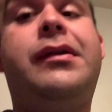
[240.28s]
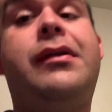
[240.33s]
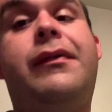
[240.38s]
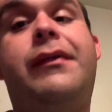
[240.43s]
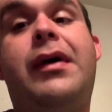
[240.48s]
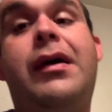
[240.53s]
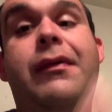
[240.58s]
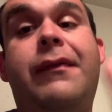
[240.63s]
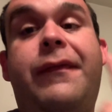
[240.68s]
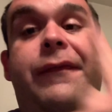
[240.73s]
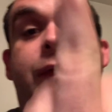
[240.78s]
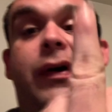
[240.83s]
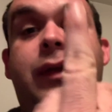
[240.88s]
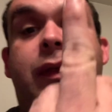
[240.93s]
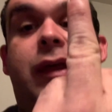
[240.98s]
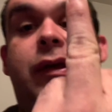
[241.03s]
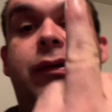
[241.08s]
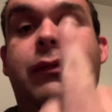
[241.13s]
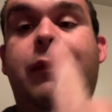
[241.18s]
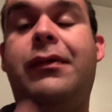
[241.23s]
so well,
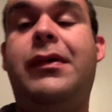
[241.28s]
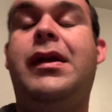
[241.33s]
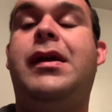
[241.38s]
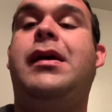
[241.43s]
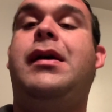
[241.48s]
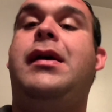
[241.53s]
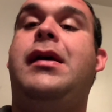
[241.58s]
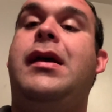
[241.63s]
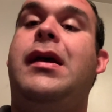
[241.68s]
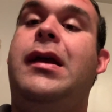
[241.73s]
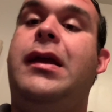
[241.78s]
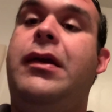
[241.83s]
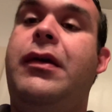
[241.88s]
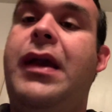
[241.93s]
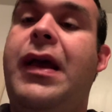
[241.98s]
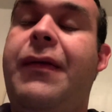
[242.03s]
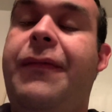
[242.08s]
fuck you. You got